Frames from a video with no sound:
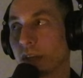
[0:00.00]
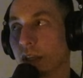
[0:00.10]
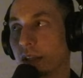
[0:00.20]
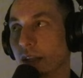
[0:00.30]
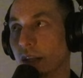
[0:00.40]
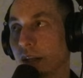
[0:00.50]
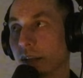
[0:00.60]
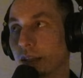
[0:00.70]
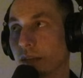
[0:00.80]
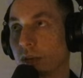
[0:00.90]
I
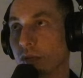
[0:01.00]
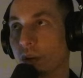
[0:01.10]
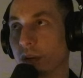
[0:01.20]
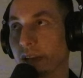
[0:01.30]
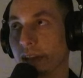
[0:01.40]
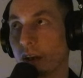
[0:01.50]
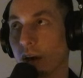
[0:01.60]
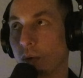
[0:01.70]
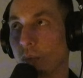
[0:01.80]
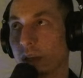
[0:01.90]
didn't even really
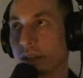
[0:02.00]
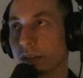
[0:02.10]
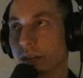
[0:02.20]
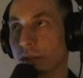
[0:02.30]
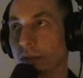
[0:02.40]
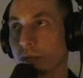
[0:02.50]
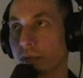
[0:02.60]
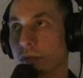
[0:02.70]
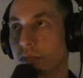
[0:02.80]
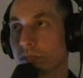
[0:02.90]
know what to
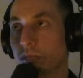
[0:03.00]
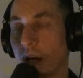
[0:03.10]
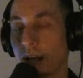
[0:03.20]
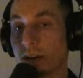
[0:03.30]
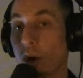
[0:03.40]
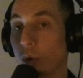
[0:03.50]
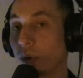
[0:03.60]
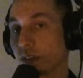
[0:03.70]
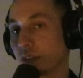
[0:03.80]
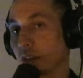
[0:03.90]
I
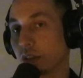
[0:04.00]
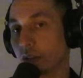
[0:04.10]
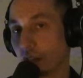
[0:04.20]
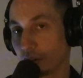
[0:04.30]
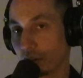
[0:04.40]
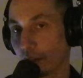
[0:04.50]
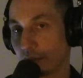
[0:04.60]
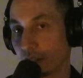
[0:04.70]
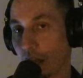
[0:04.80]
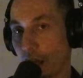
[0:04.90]
always set an intention
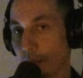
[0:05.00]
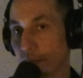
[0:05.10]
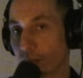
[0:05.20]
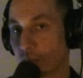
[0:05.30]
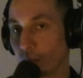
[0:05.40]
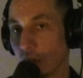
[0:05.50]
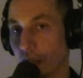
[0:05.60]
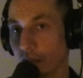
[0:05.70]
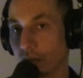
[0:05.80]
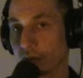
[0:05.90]
every time,
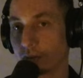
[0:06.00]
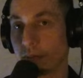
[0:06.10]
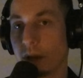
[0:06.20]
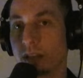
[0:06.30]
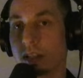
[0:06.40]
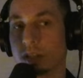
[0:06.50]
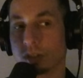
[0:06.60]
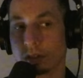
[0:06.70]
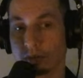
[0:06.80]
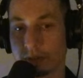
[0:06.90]
but usually my
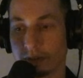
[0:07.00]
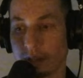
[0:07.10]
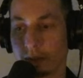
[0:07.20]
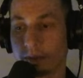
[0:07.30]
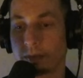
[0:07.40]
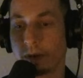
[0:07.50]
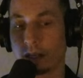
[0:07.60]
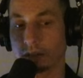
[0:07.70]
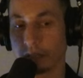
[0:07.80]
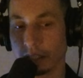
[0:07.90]
intention was like
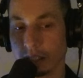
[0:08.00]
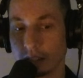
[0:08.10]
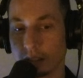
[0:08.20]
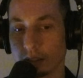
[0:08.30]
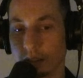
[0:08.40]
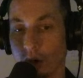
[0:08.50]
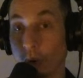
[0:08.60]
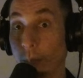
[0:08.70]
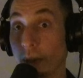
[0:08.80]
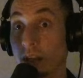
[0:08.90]
fairly
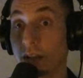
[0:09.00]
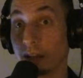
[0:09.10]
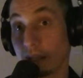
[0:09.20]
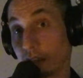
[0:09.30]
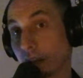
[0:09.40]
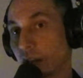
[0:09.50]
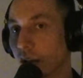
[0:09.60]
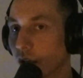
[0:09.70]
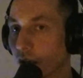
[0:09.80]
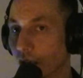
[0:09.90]
open. Like,
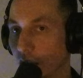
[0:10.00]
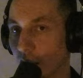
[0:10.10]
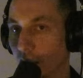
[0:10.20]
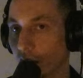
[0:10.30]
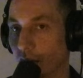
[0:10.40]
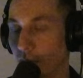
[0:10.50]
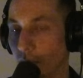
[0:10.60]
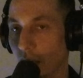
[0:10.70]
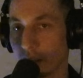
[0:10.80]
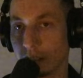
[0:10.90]
you know,
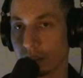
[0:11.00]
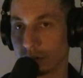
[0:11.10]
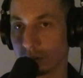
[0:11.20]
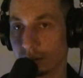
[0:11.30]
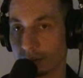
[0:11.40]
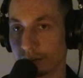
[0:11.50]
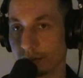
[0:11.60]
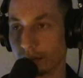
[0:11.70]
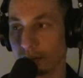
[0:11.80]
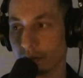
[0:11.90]
my intention is
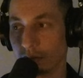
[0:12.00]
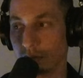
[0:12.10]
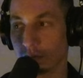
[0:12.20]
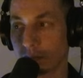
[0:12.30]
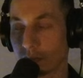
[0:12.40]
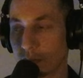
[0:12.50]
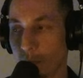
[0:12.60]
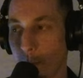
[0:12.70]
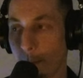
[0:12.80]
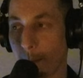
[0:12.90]
to,
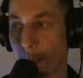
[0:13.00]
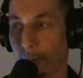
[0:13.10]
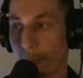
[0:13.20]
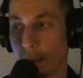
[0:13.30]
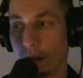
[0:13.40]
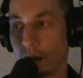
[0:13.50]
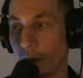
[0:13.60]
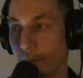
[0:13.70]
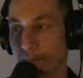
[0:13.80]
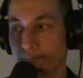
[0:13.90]

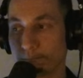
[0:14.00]
um,